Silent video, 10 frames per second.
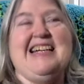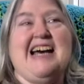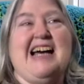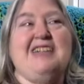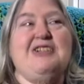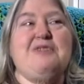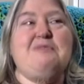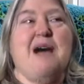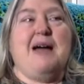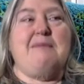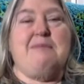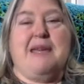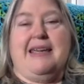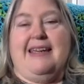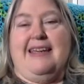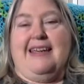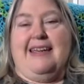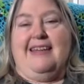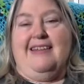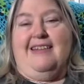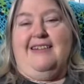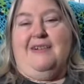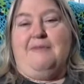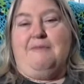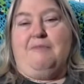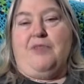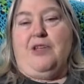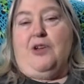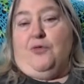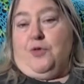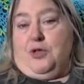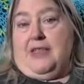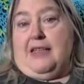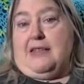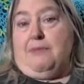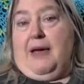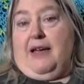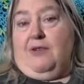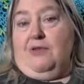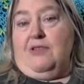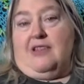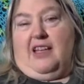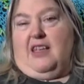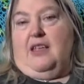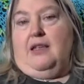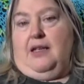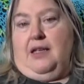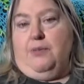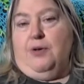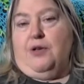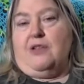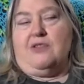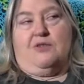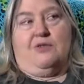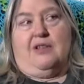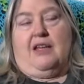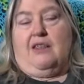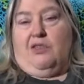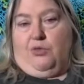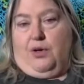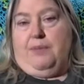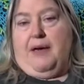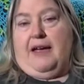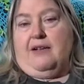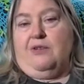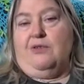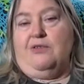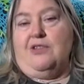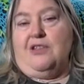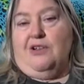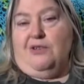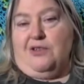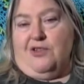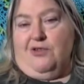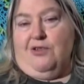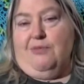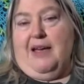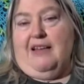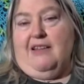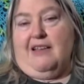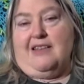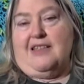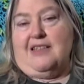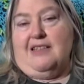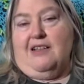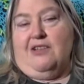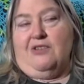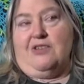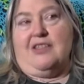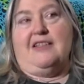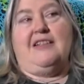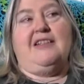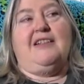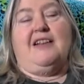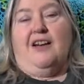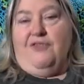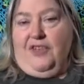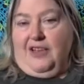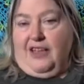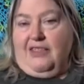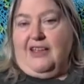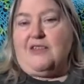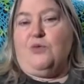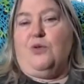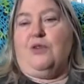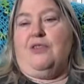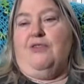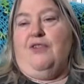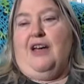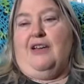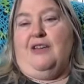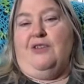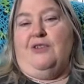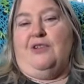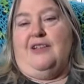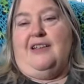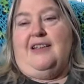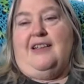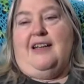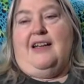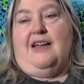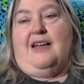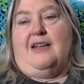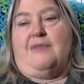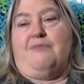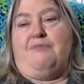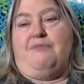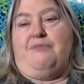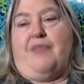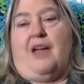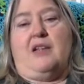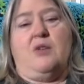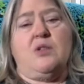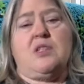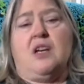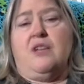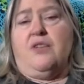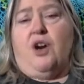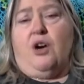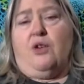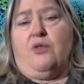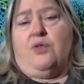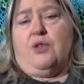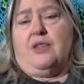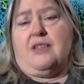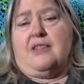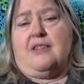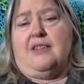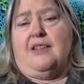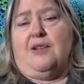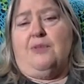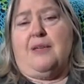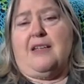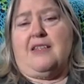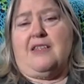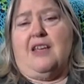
I don't mind paying, you know, for sets of patterns like ebooks or like three patterns, you know, a certain amount, like $10. I feel like that's worth the value. Um, I know it's kind of hard for us, you know, because